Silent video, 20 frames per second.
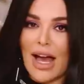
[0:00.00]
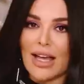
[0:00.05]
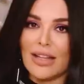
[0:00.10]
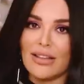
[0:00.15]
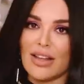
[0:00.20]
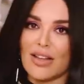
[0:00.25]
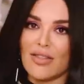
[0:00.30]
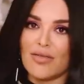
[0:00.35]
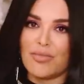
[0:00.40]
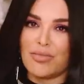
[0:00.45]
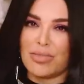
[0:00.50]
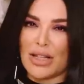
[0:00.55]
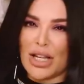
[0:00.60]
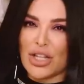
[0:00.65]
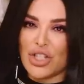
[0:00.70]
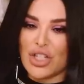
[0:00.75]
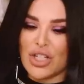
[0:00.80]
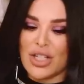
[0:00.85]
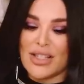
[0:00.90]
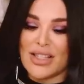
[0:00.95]
I love
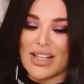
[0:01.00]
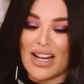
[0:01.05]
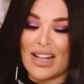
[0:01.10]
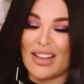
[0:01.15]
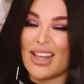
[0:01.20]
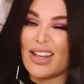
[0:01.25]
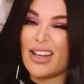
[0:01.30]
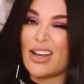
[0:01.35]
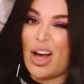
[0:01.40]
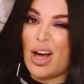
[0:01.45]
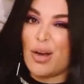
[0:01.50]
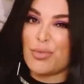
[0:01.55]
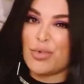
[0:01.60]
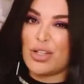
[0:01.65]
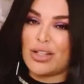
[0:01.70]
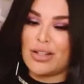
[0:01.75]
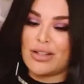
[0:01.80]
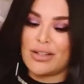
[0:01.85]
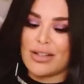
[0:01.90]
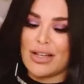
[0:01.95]
blushes and I like
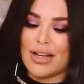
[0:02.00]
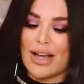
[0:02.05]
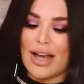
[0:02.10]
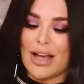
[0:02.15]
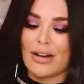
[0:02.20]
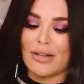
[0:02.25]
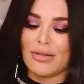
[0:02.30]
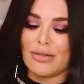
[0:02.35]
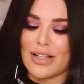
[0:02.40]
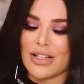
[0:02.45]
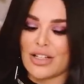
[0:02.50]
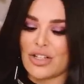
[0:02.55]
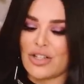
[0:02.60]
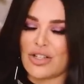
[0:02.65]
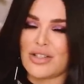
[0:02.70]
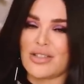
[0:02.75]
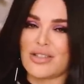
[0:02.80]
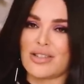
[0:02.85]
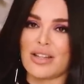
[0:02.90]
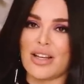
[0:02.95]
options. Like, I don't like to
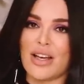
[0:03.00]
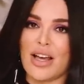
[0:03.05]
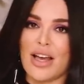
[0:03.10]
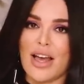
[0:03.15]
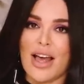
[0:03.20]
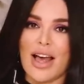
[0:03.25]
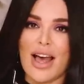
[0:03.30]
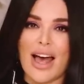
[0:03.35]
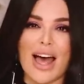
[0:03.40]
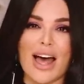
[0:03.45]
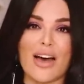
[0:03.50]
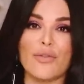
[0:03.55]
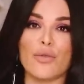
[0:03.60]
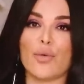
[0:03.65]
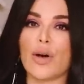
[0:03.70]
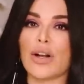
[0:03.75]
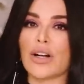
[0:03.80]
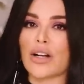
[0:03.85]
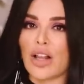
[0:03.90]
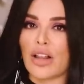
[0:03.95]
just have
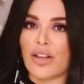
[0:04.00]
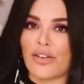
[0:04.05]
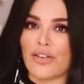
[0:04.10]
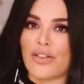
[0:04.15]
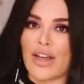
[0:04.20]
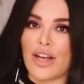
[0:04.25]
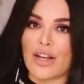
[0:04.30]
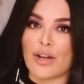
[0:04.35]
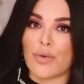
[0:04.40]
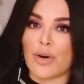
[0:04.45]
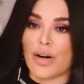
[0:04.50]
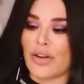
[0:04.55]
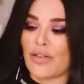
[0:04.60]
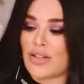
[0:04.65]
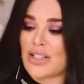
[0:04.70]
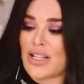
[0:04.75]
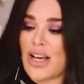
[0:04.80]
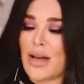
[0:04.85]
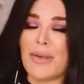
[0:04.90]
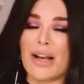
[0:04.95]
one color that you wear all
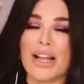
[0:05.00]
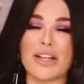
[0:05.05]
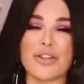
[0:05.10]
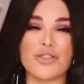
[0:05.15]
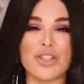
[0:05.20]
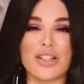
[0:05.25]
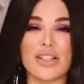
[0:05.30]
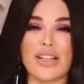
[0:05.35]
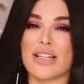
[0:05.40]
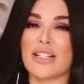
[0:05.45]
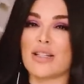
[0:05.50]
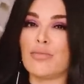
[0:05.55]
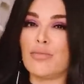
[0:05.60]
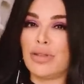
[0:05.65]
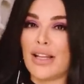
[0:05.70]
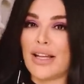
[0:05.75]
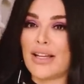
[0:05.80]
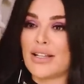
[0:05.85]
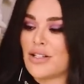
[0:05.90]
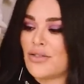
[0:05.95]
the time. And I usually like to
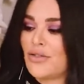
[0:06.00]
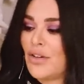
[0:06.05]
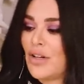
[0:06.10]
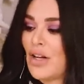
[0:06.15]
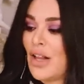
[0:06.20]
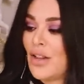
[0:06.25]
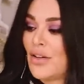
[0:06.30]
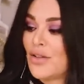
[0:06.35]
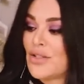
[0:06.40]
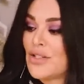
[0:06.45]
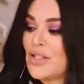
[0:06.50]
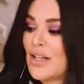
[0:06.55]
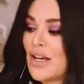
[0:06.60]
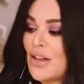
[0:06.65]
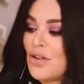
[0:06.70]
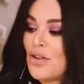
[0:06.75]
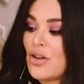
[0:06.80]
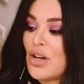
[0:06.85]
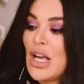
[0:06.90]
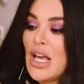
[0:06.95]
blend different colors
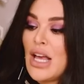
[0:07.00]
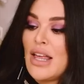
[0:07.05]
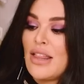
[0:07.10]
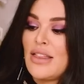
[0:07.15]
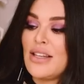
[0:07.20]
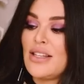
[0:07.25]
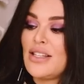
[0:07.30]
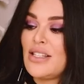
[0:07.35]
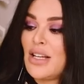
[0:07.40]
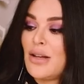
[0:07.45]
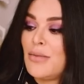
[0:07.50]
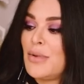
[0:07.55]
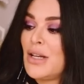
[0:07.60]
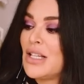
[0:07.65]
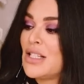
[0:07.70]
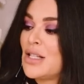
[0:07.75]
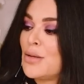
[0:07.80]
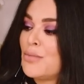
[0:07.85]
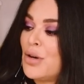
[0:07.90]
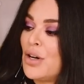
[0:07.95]
together. This to me
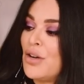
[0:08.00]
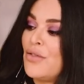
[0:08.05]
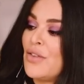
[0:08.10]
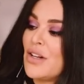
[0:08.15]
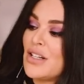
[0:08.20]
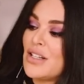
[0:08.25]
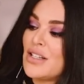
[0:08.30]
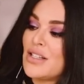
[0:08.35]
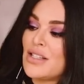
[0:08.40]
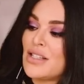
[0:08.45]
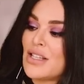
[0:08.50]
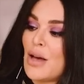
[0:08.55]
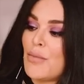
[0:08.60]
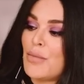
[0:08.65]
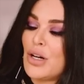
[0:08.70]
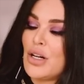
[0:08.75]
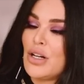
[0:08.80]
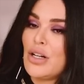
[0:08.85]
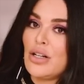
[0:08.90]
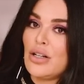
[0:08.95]
is the perfect
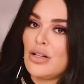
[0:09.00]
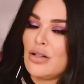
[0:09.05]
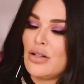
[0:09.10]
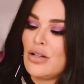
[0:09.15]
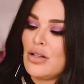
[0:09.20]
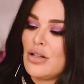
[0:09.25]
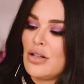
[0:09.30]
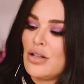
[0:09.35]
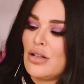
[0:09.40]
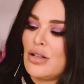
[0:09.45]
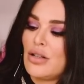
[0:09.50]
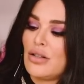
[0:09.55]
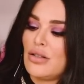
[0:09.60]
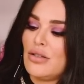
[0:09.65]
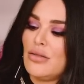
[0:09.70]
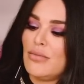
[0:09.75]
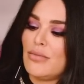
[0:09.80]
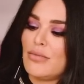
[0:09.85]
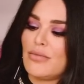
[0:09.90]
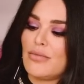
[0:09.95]
summer.
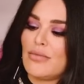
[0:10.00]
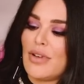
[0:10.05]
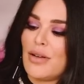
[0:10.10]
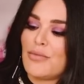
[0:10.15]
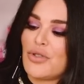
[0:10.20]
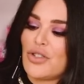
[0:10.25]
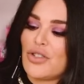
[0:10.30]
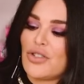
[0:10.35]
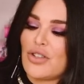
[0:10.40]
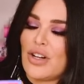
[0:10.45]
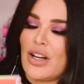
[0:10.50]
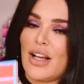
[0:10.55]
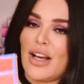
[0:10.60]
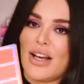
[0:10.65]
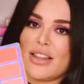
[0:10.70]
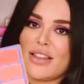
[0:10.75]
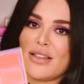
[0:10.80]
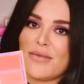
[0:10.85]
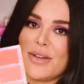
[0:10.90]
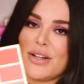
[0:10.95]
Oop, I'm just trying to
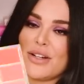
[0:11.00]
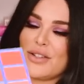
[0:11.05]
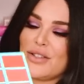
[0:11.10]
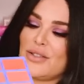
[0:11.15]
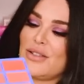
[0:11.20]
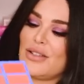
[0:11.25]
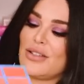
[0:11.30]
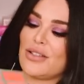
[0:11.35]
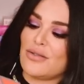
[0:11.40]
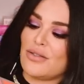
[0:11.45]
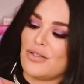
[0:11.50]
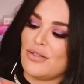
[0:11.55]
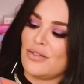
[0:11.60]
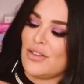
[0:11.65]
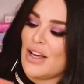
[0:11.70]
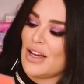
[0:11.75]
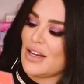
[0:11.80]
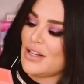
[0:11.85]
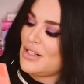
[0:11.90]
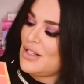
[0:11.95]
hide the mirror so it doesn't
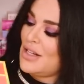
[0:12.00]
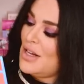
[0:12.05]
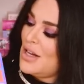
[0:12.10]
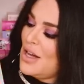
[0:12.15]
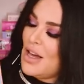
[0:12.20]
reflect.